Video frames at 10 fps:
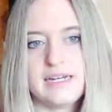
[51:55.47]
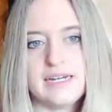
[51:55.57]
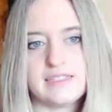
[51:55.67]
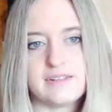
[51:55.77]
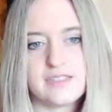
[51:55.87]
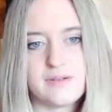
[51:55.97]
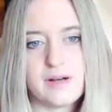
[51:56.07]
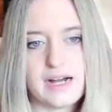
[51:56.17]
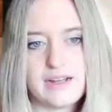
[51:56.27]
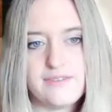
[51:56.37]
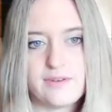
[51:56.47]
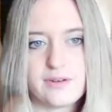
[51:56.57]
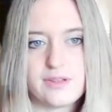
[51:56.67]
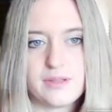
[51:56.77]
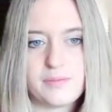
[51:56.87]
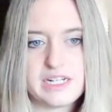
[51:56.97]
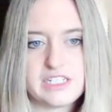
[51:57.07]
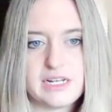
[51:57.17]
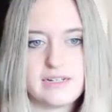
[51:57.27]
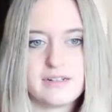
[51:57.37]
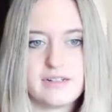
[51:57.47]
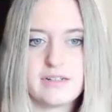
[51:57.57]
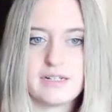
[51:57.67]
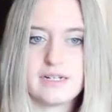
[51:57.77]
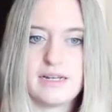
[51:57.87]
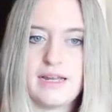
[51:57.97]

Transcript: It's also high for the bed shaker